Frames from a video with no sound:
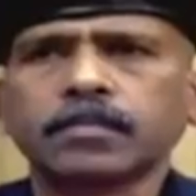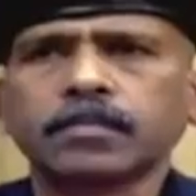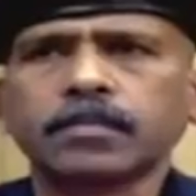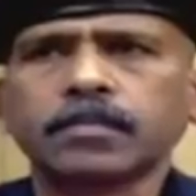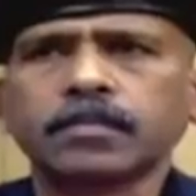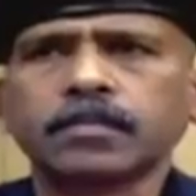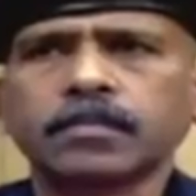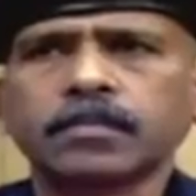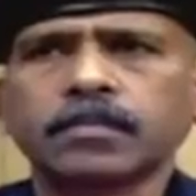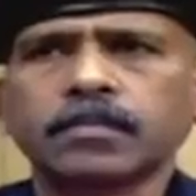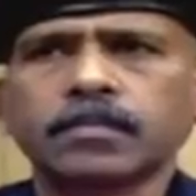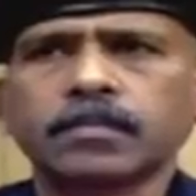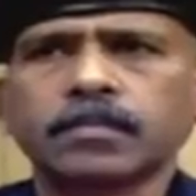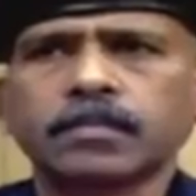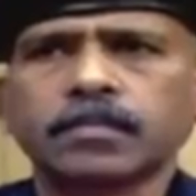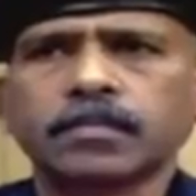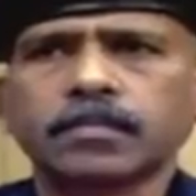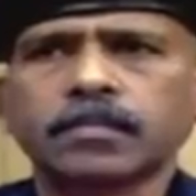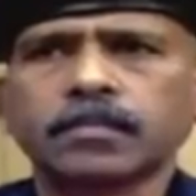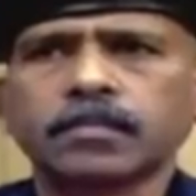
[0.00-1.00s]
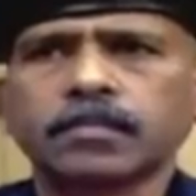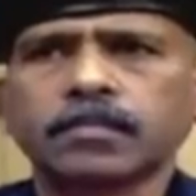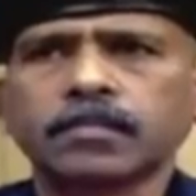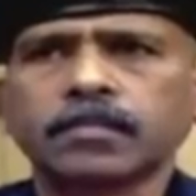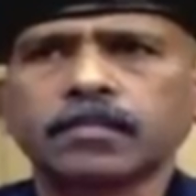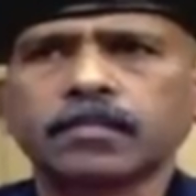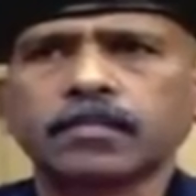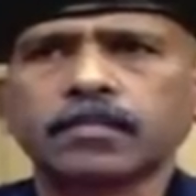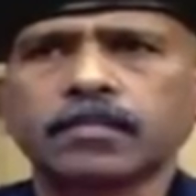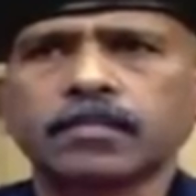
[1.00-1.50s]

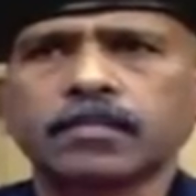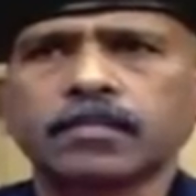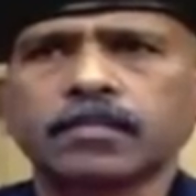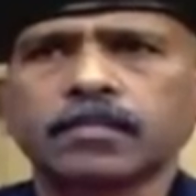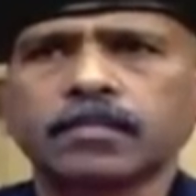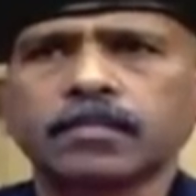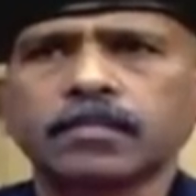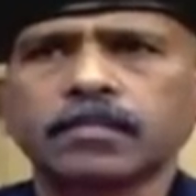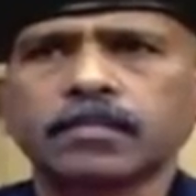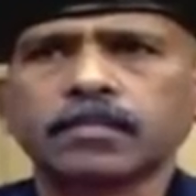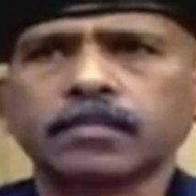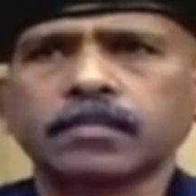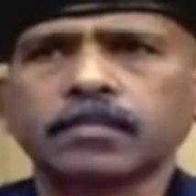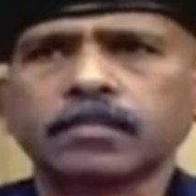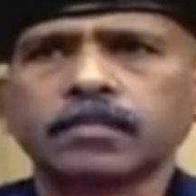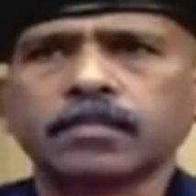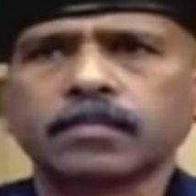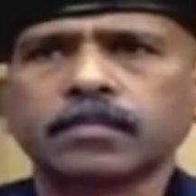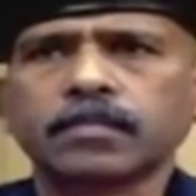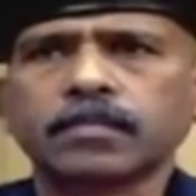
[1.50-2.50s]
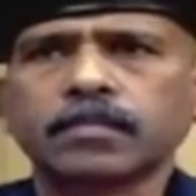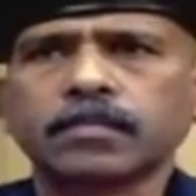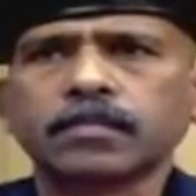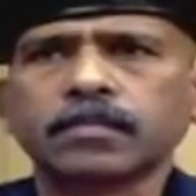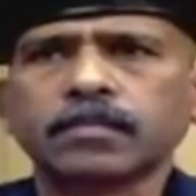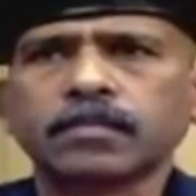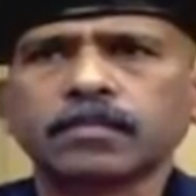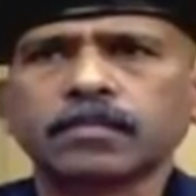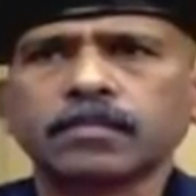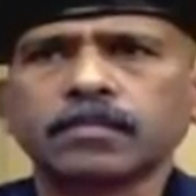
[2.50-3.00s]

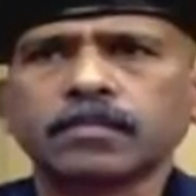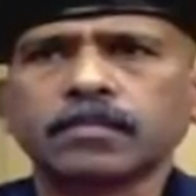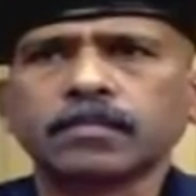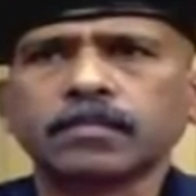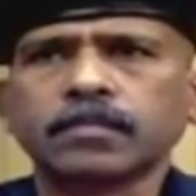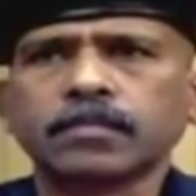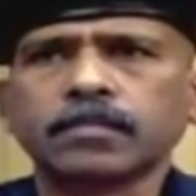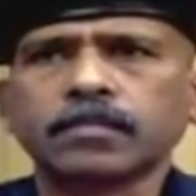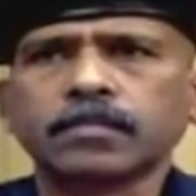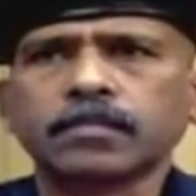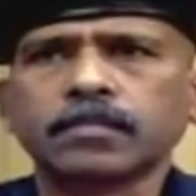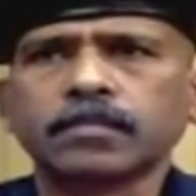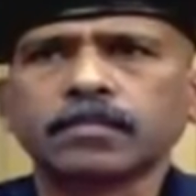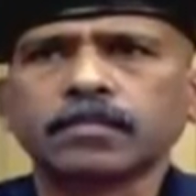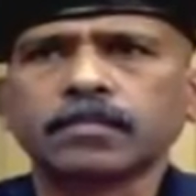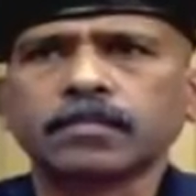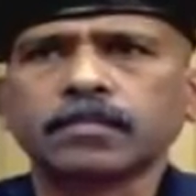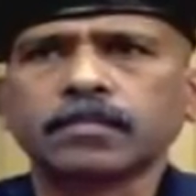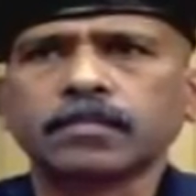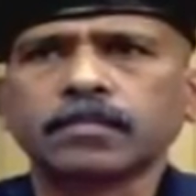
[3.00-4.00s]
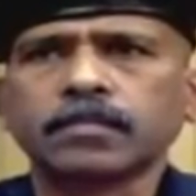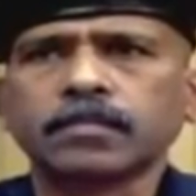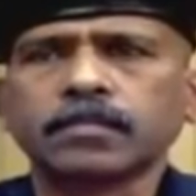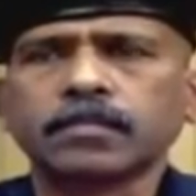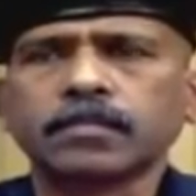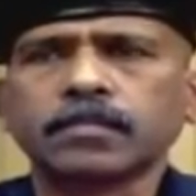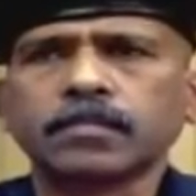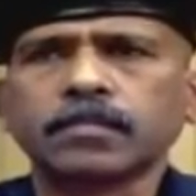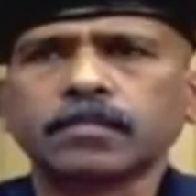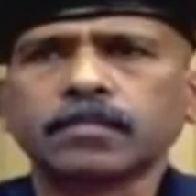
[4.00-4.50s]

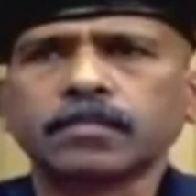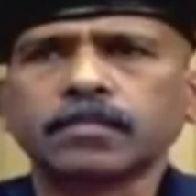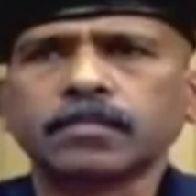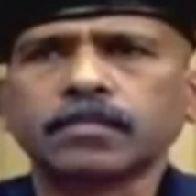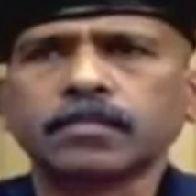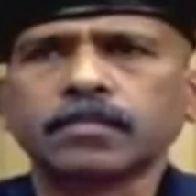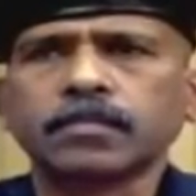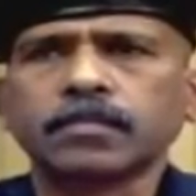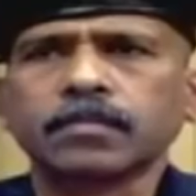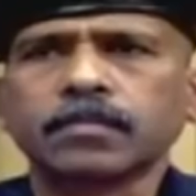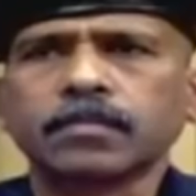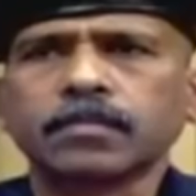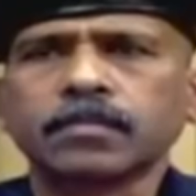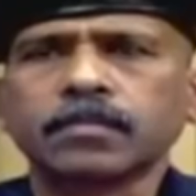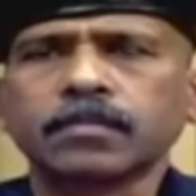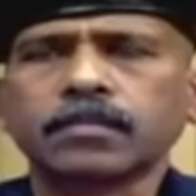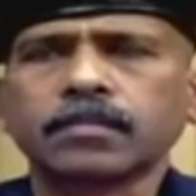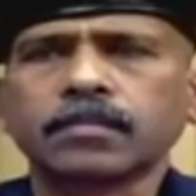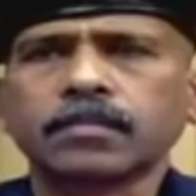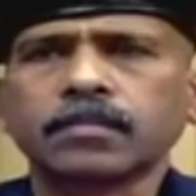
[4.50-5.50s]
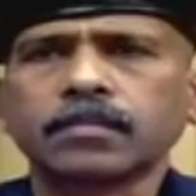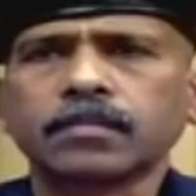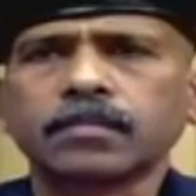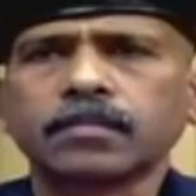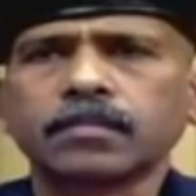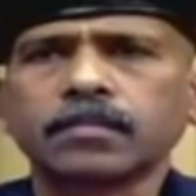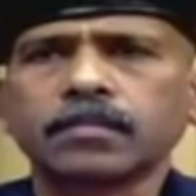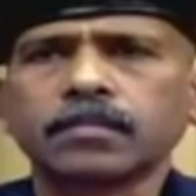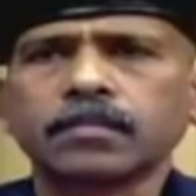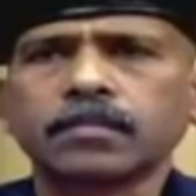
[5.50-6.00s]

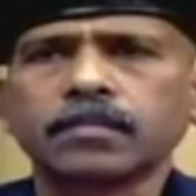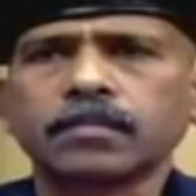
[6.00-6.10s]
This person isn't speaking.